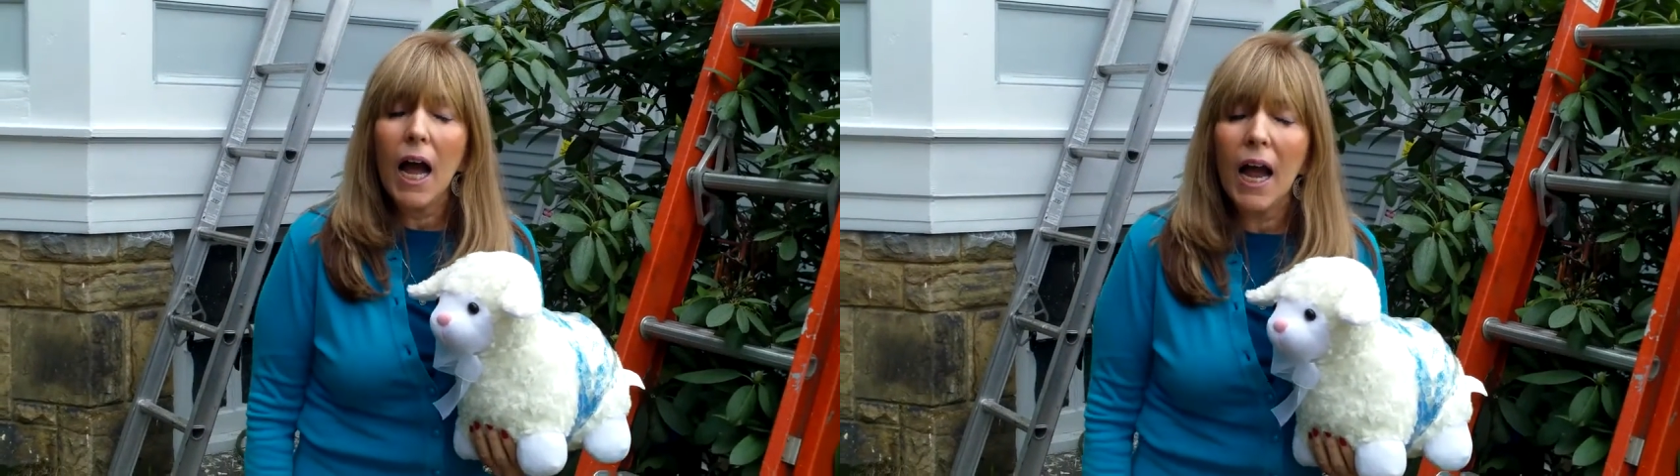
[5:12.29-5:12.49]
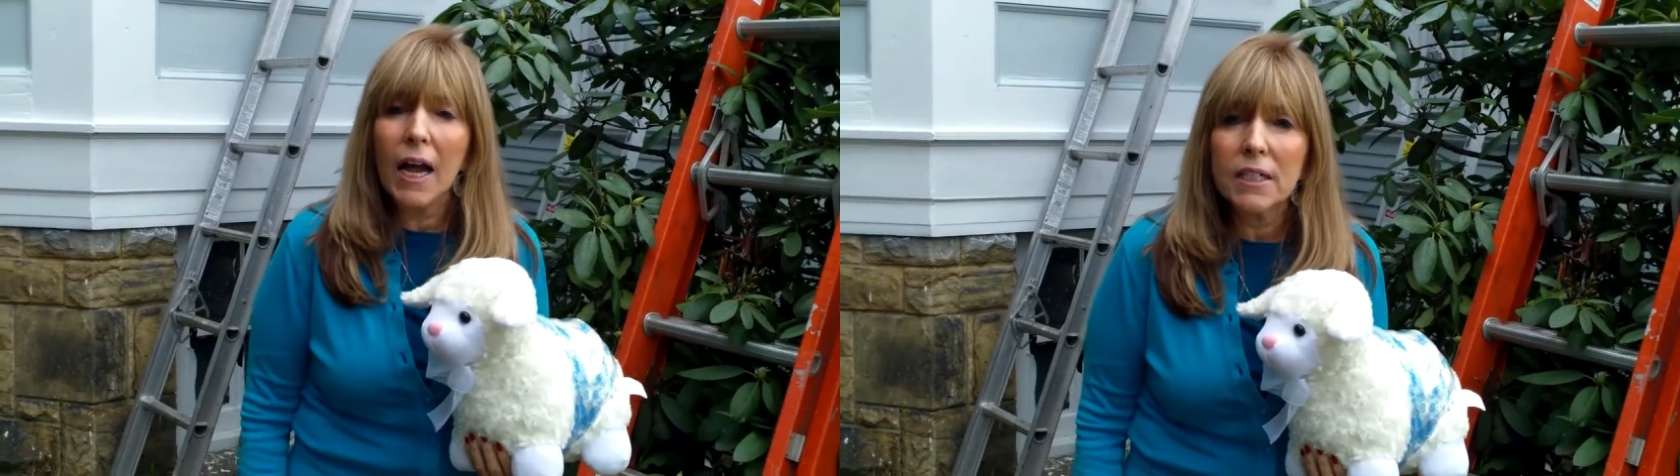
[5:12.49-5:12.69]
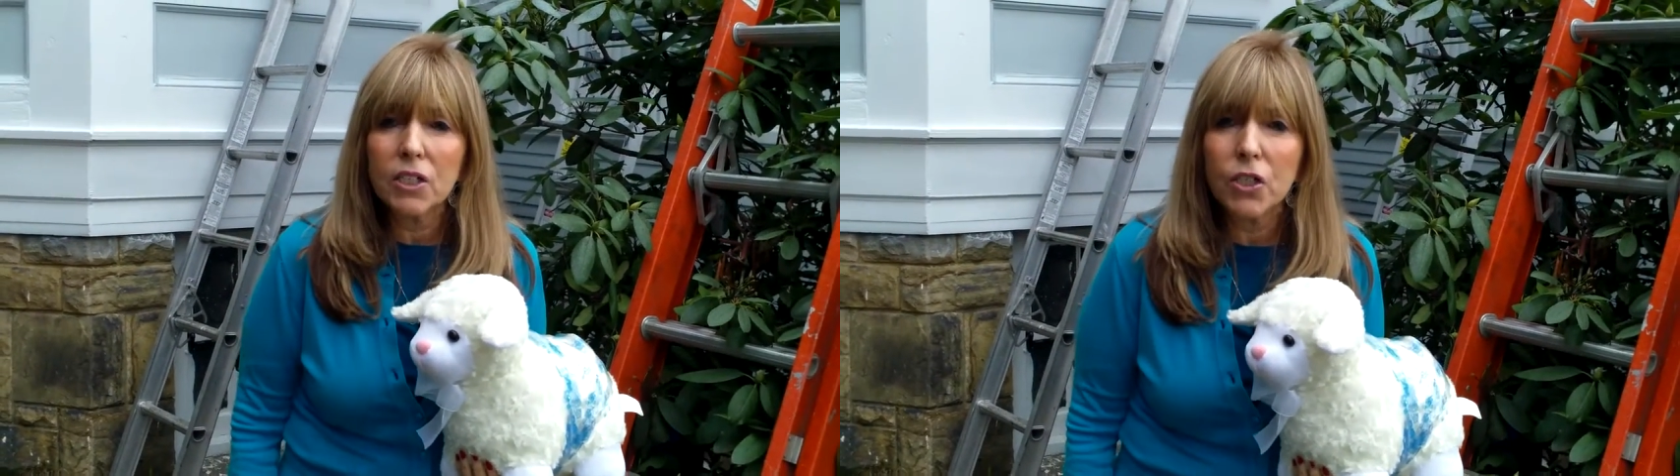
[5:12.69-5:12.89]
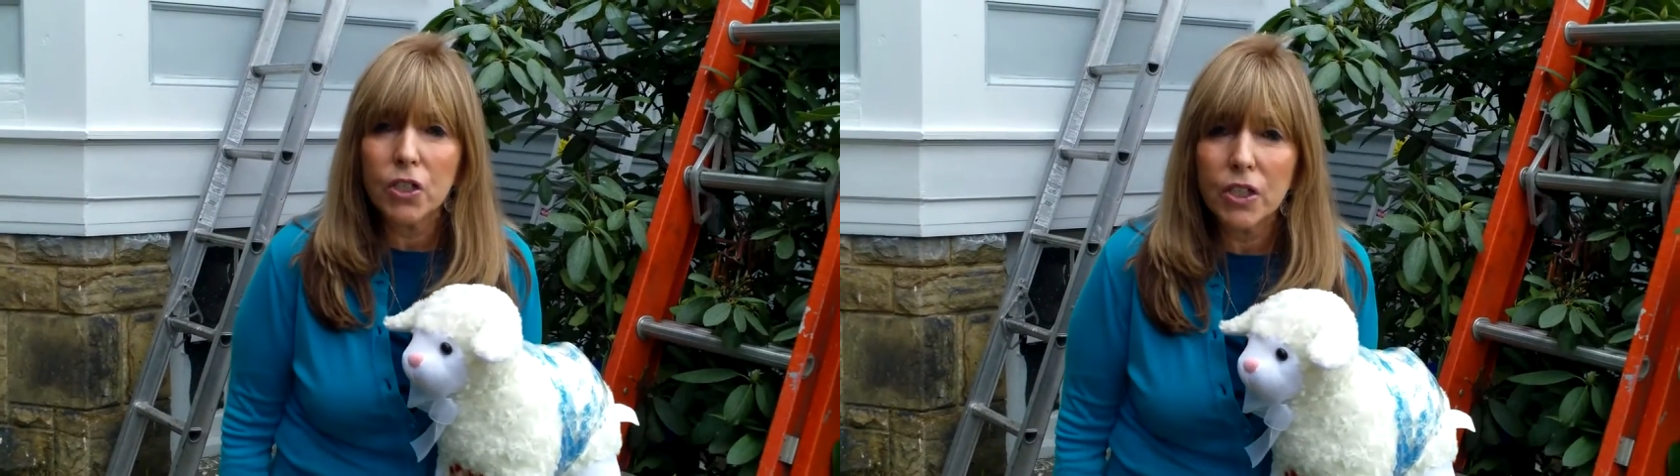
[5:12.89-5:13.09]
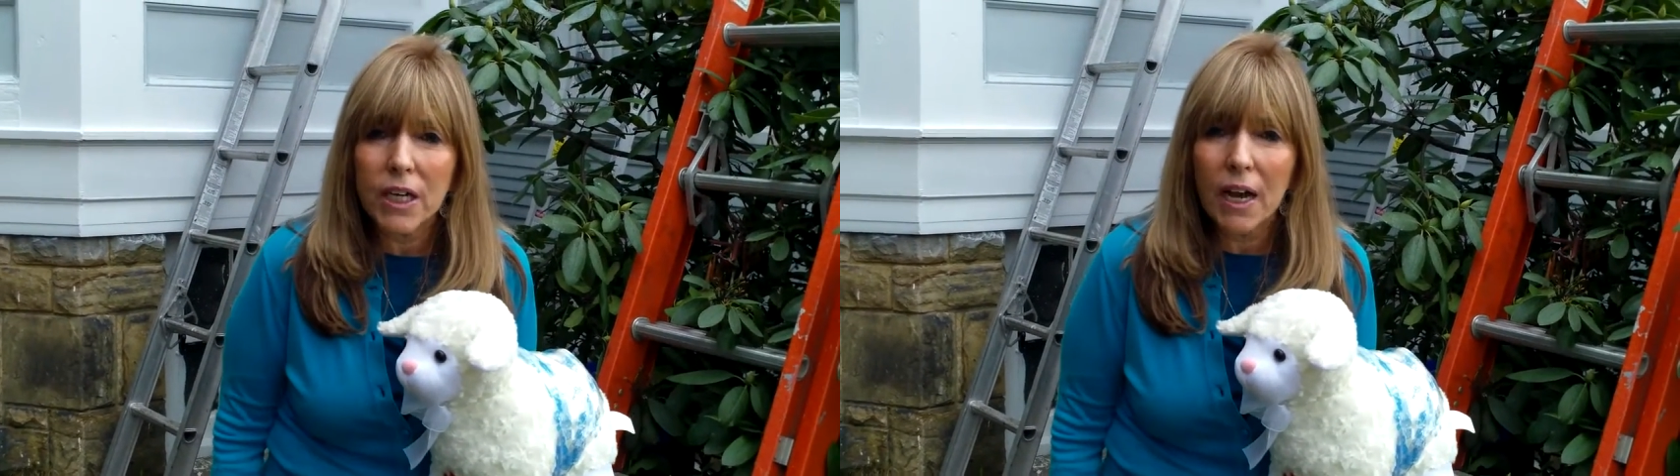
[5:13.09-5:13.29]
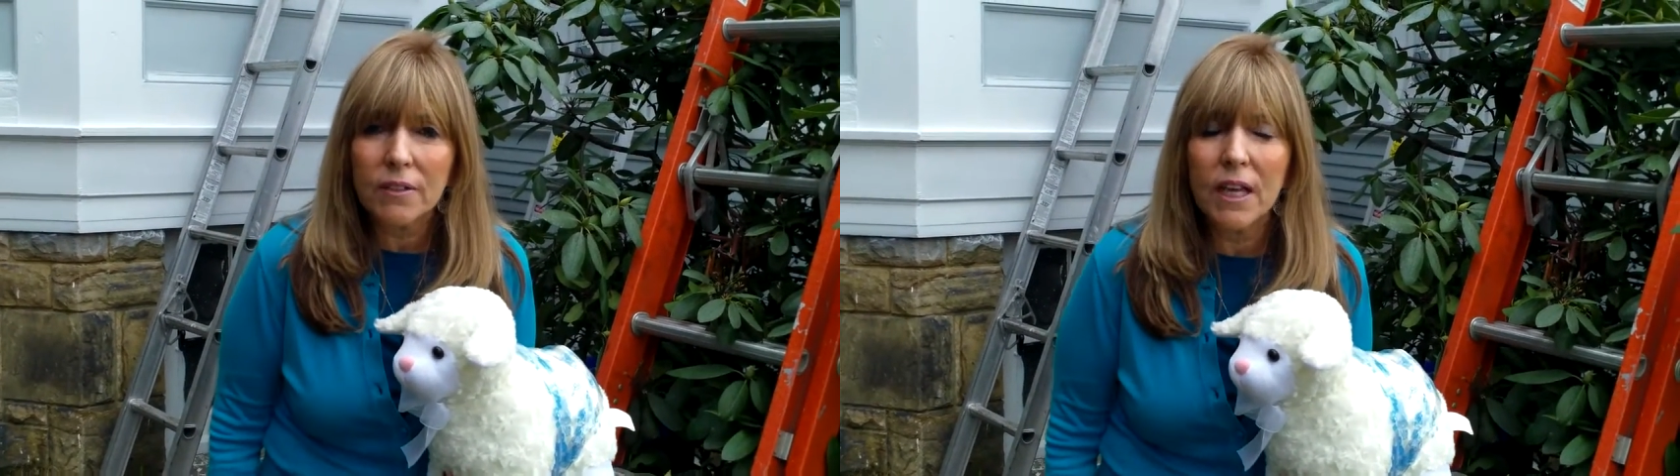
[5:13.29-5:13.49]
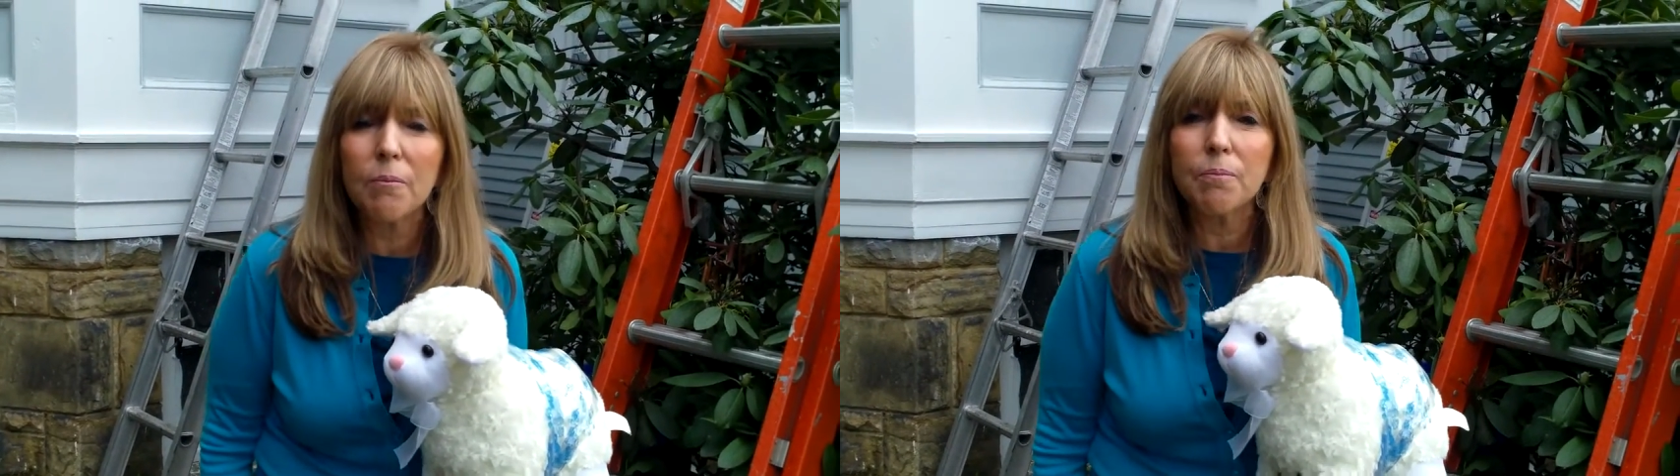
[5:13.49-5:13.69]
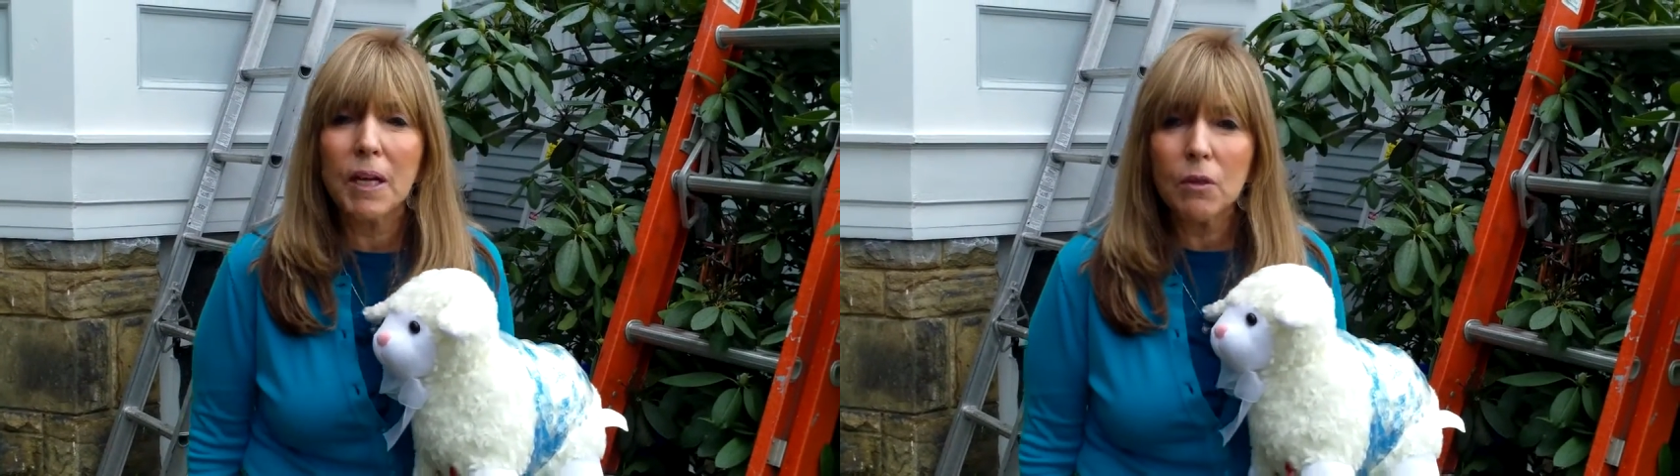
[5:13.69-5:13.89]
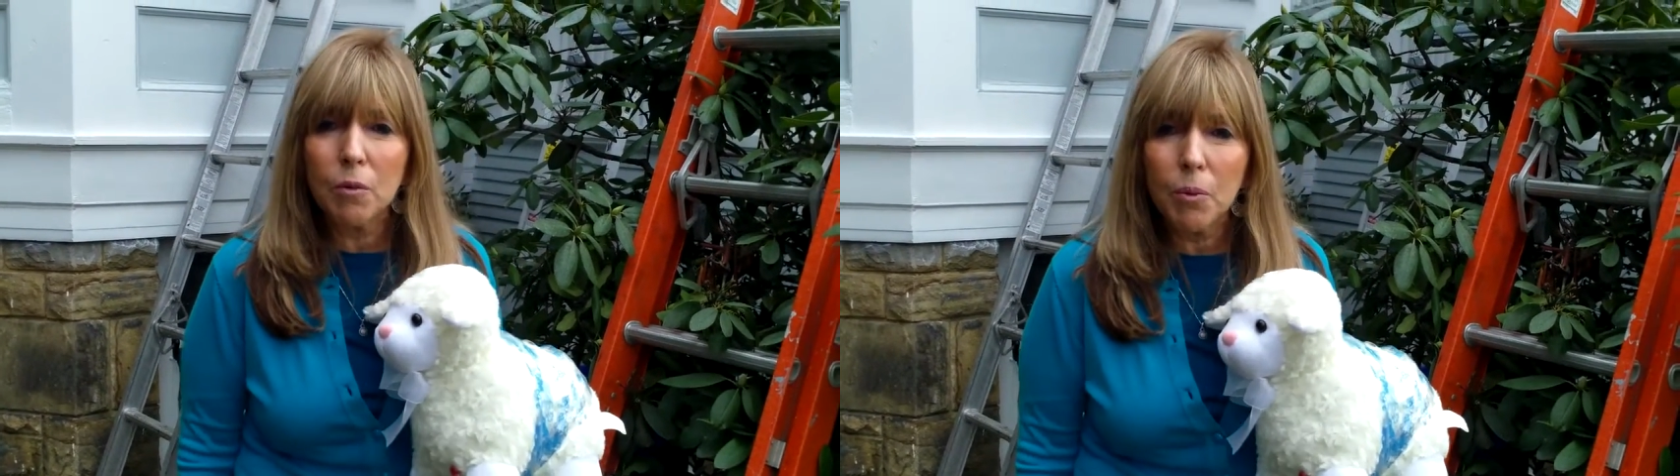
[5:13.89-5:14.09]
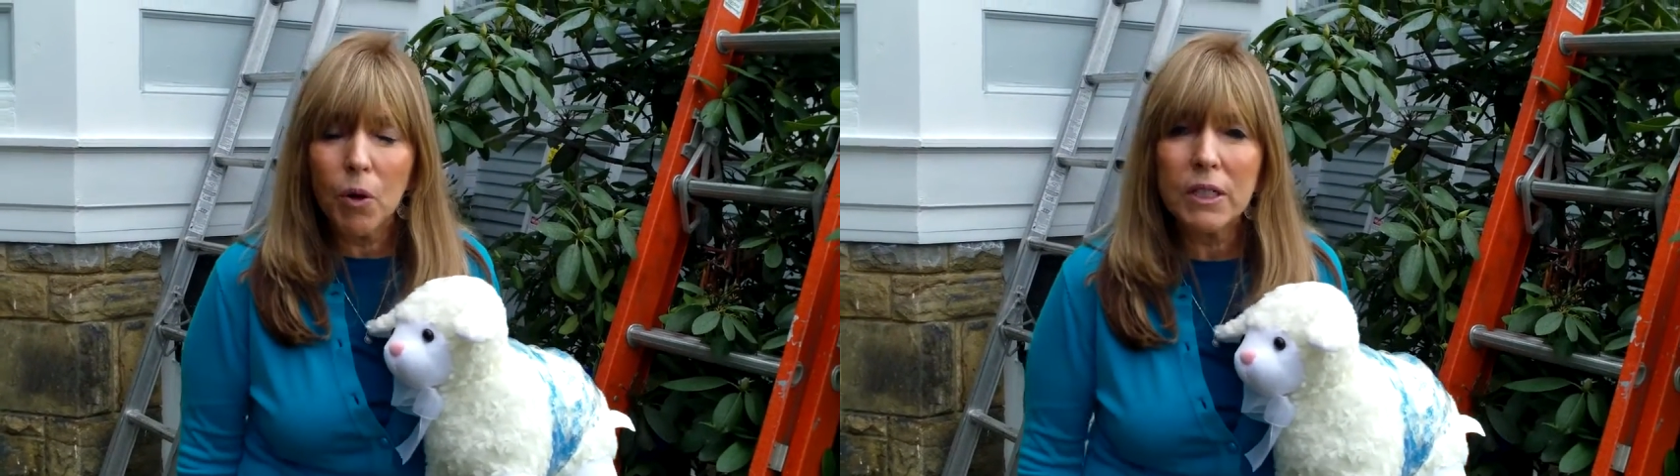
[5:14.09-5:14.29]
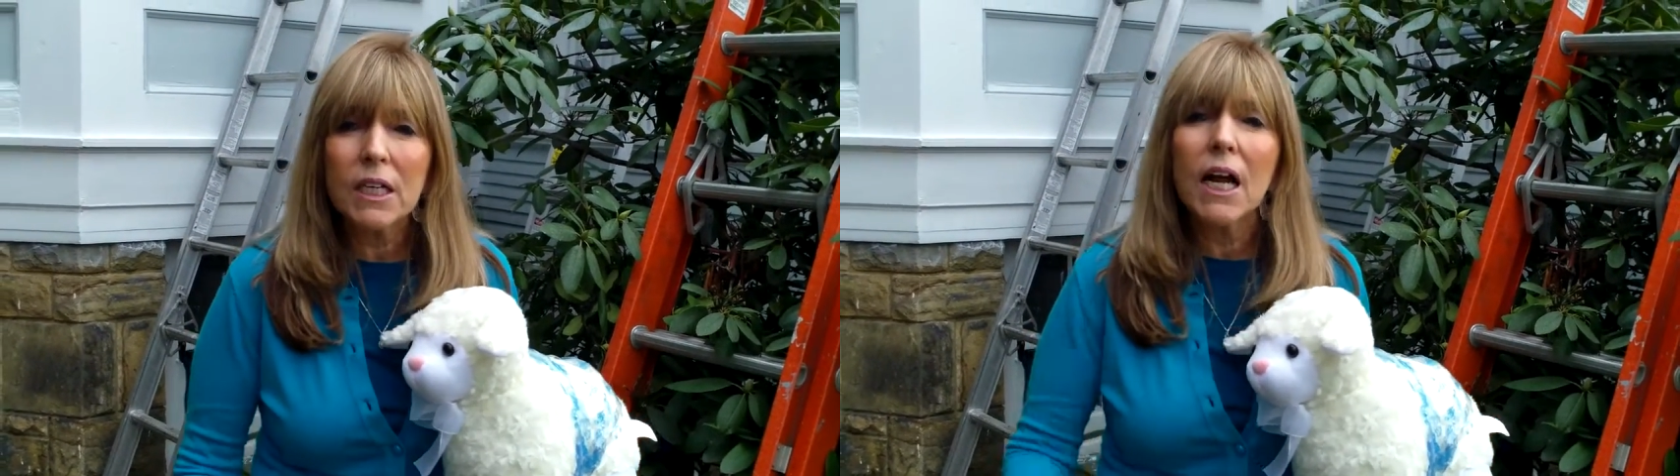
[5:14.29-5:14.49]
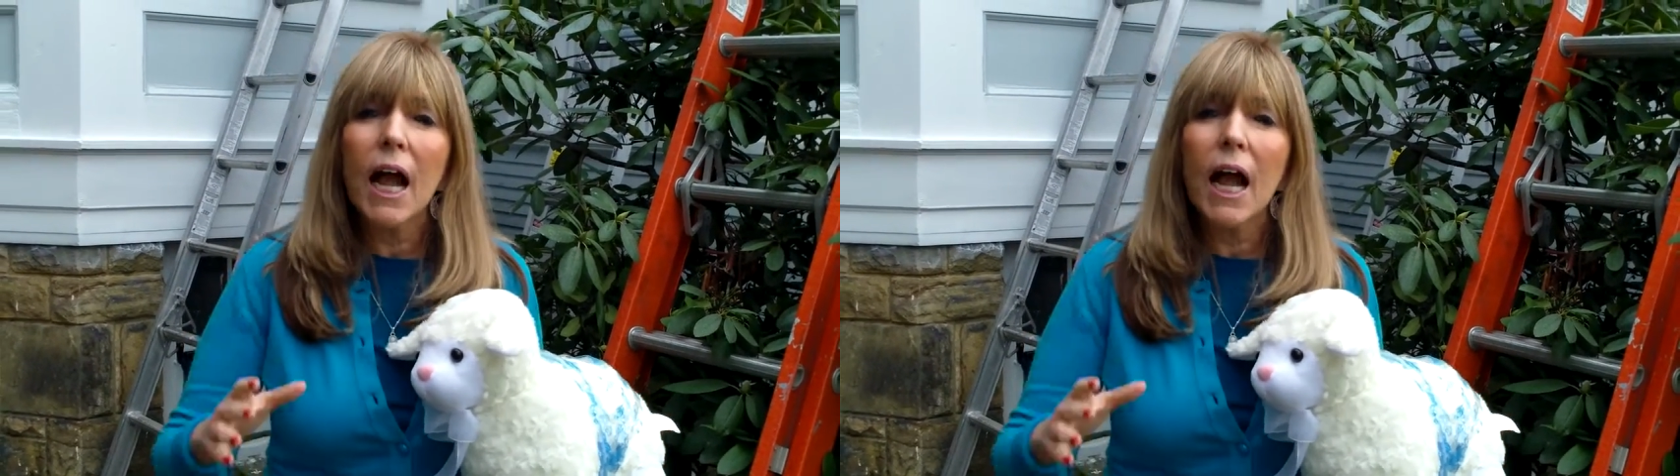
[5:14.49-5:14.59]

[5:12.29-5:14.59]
and it turned out that many were born.